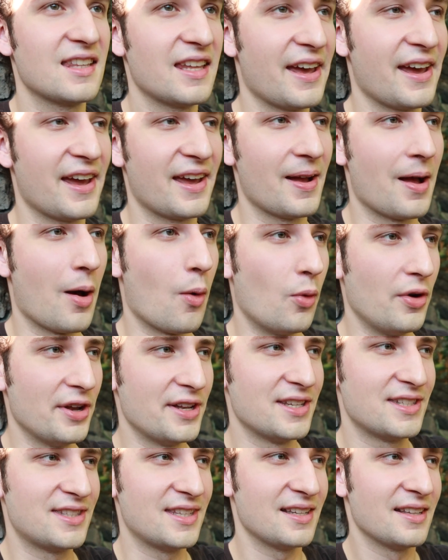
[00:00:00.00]
like
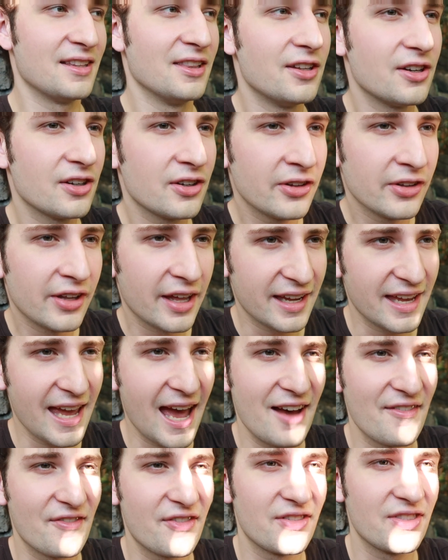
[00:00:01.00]
ones that look like
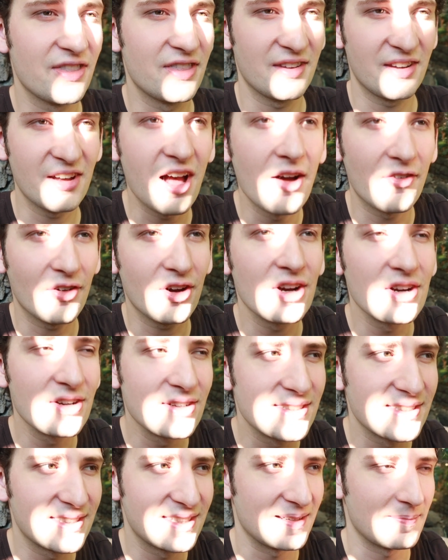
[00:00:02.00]
have
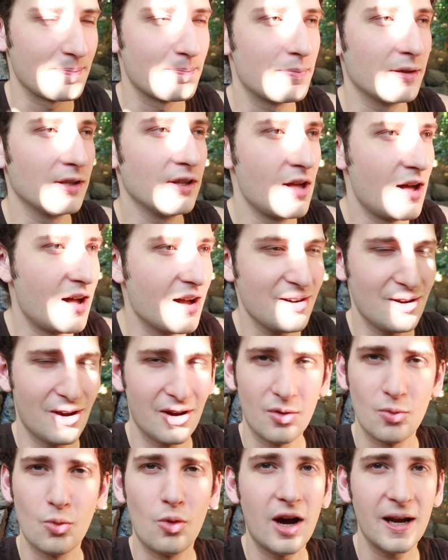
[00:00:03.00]
covers that belong
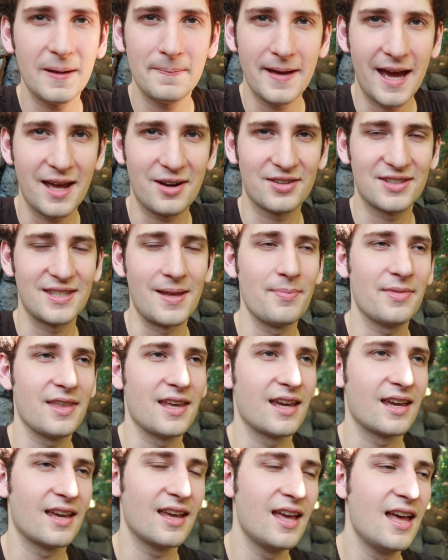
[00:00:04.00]
on Wattpad or
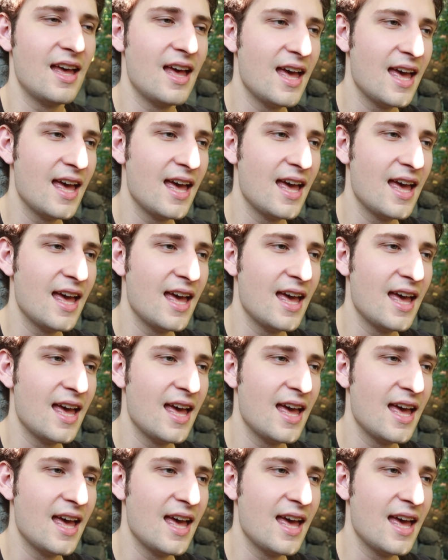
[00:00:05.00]
something,